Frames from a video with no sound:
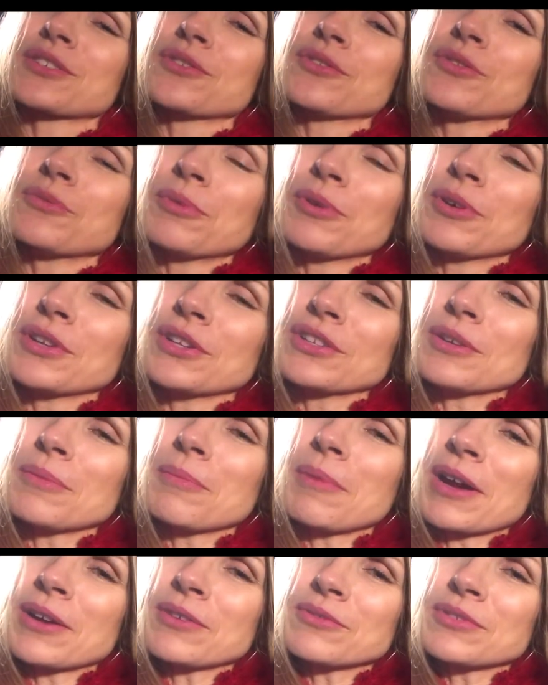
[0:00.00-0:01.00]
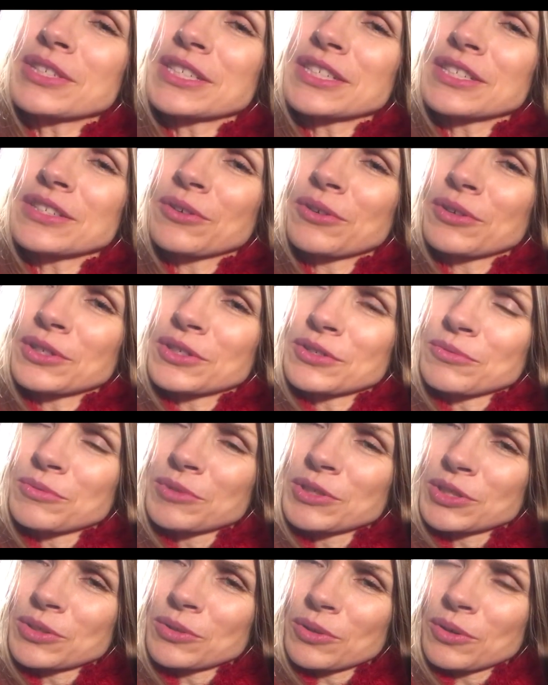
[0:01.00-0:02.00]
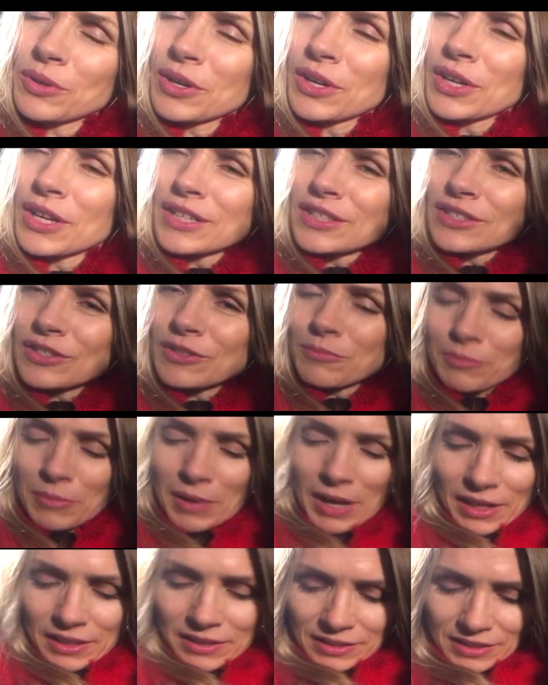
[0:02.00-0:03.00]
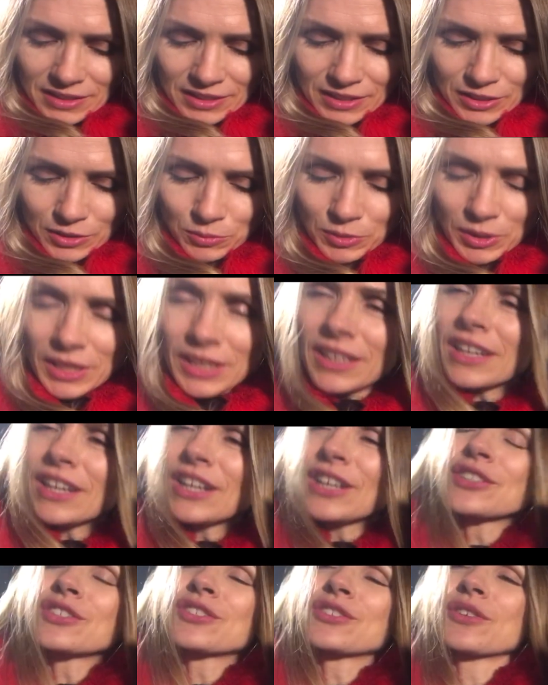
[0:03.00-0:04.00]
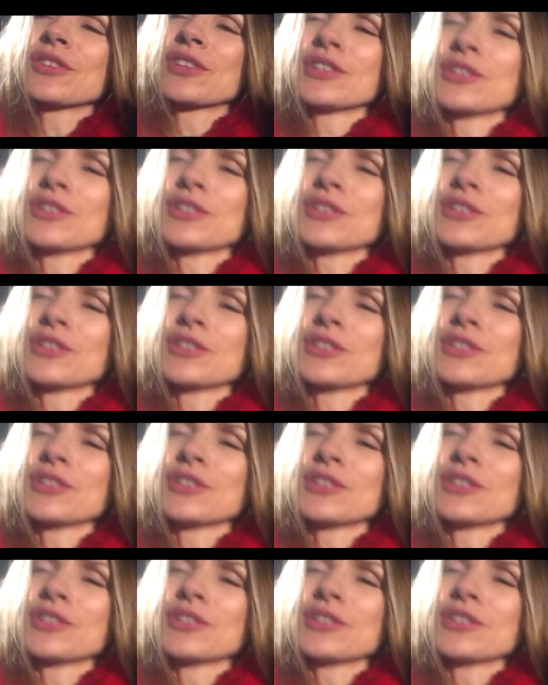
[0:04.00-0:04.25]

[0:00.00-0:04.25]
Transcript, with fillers: So you're putting your boundaries in order to restore some balance this week so